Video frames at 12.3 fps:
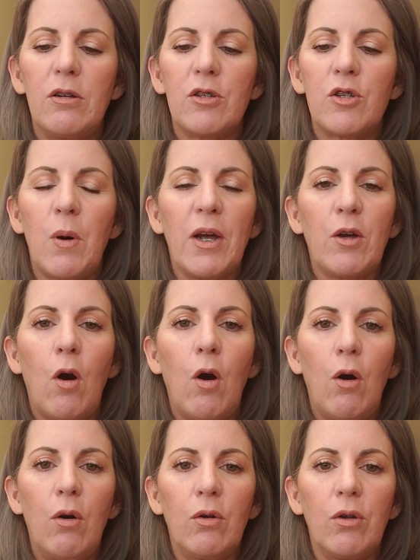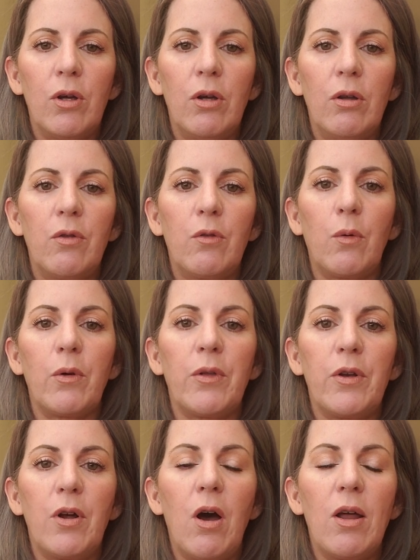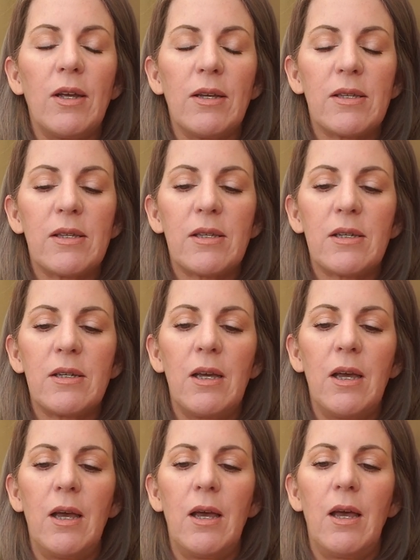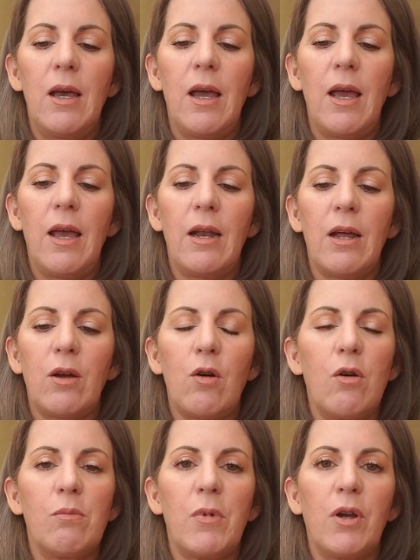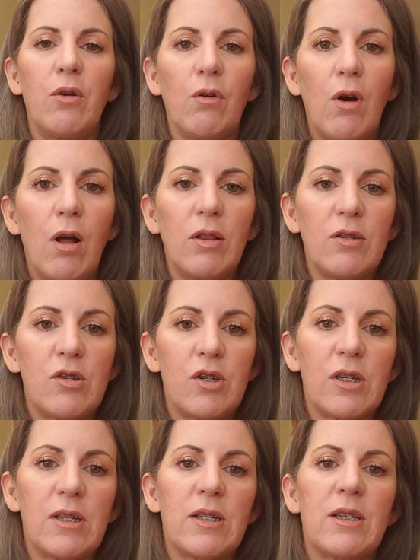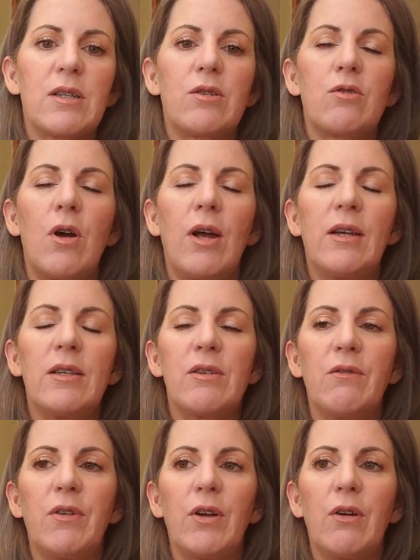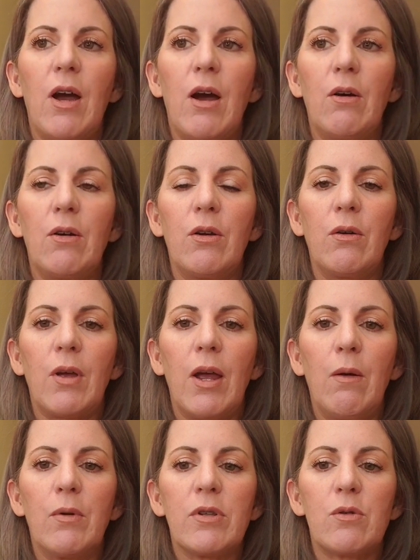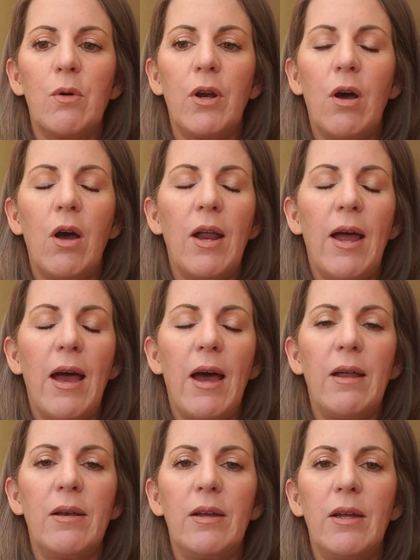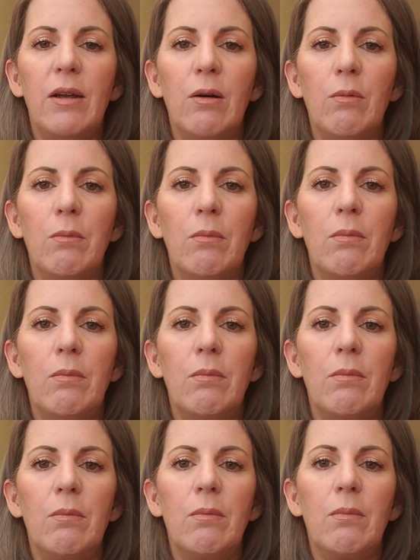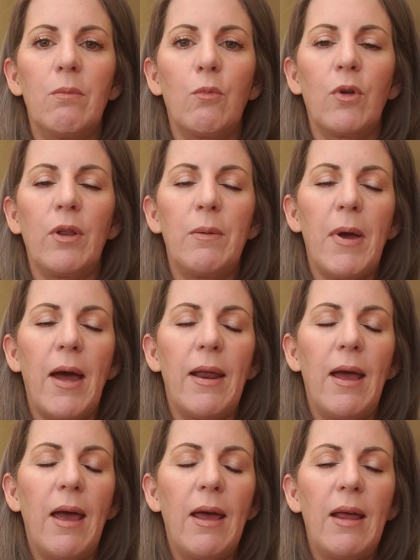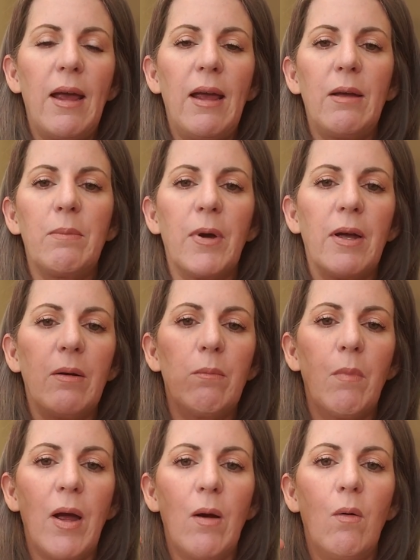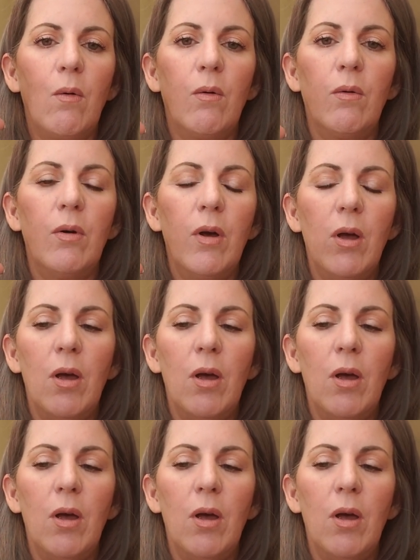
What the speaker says: So I called the orthodontist, and I called my neurologist, trying to figure out, okay, what's going on. I had, really bad headache. My whole,